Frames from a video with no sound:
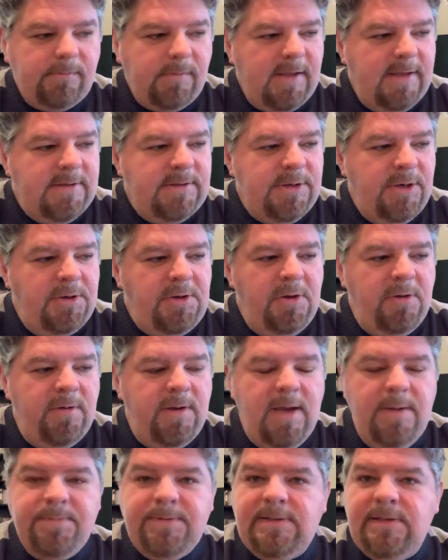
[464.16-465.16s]
Antonio
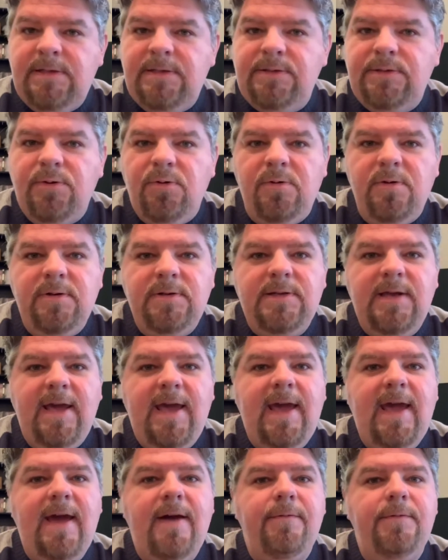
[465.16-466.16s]
Gibson is going to
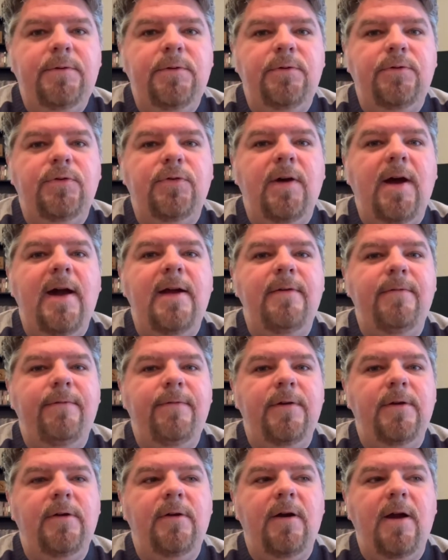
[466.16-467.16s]
have to try to
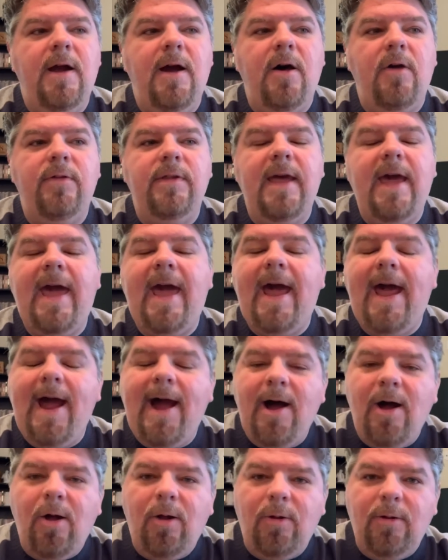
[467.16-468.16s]
figure out
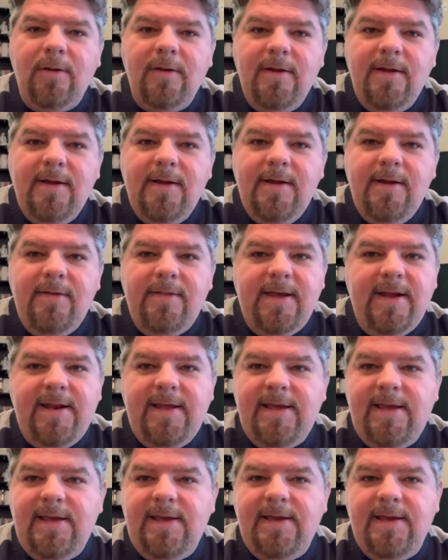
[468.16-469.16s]
how that
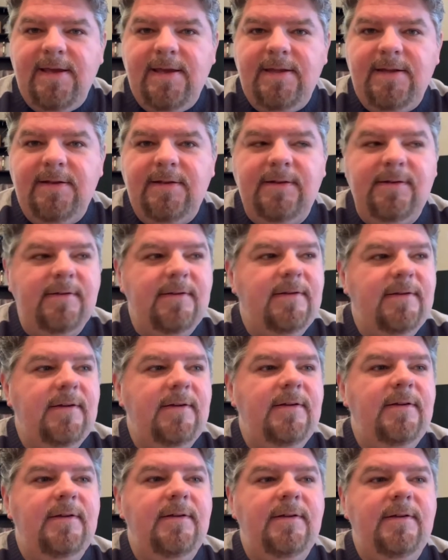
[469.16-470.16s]
he can,
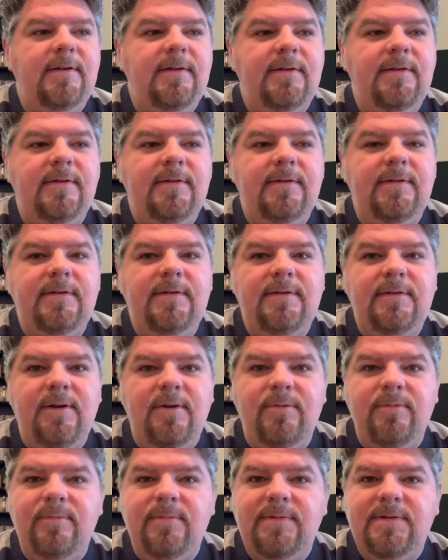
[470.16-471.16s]
you
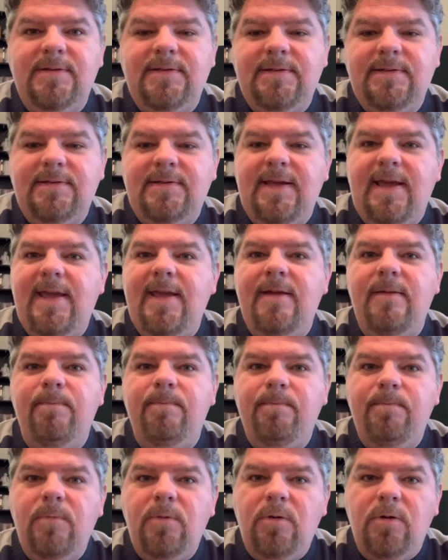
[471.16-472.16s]
know, stay
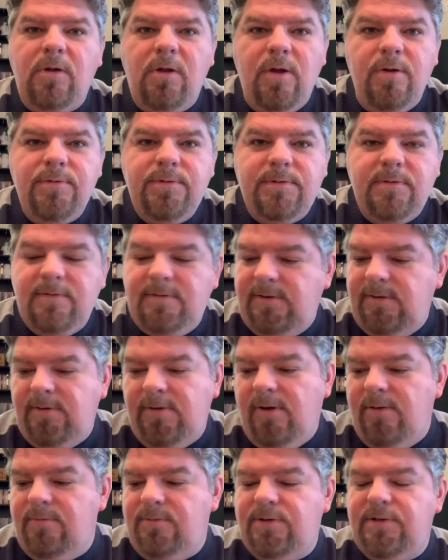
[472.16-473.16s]
close, you
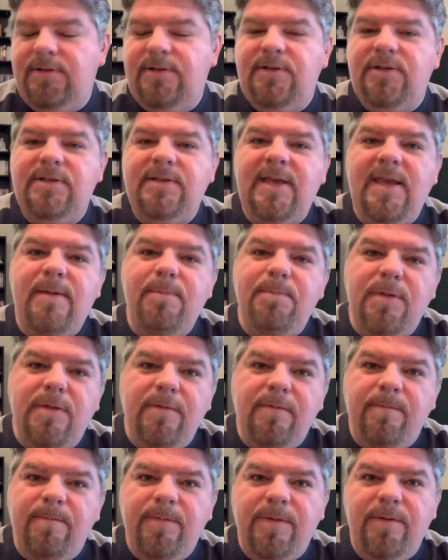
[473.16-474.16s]
know, just keep
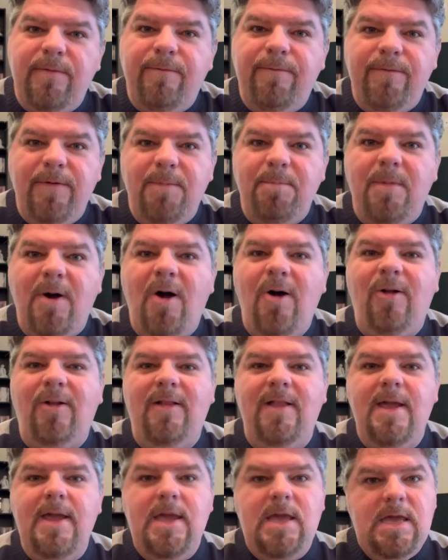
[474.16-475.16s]
the
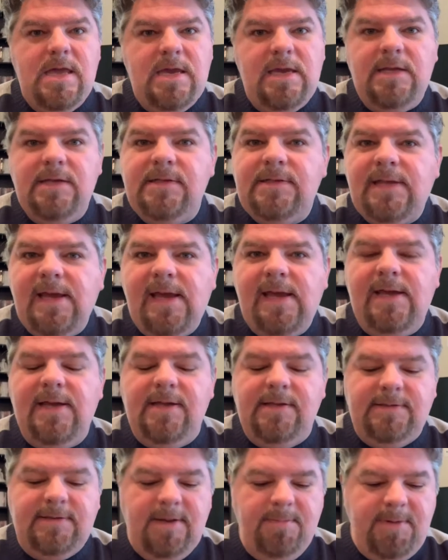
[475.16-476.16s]
football in his
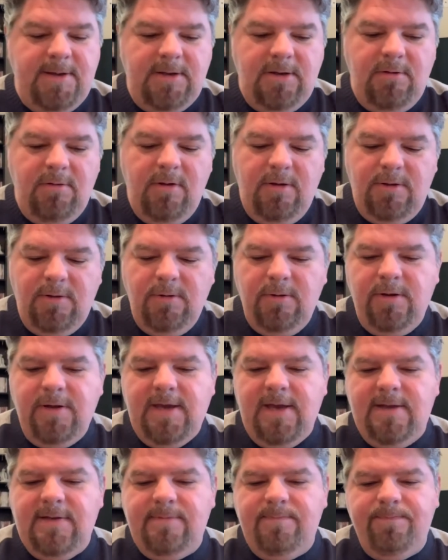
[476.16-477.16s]
hands. I mean, you look
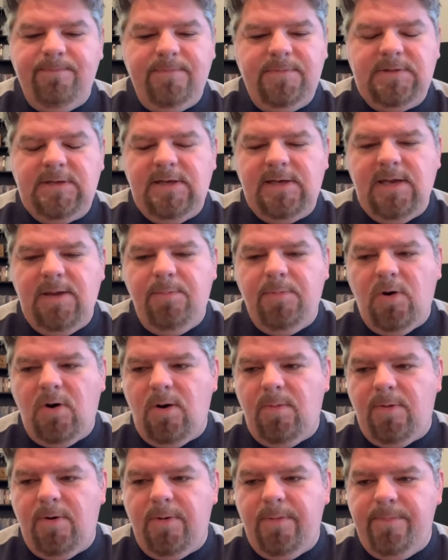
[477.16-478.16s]
at Tiki
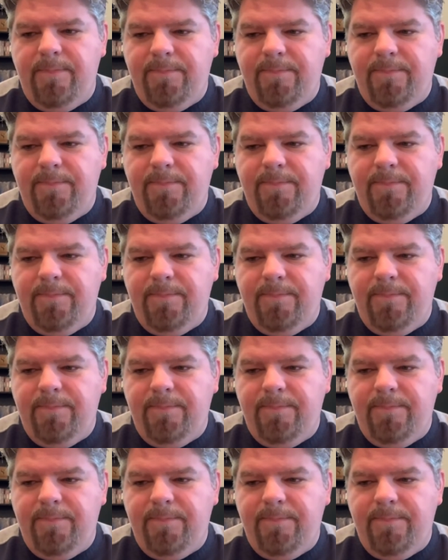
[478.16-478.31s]
Barber,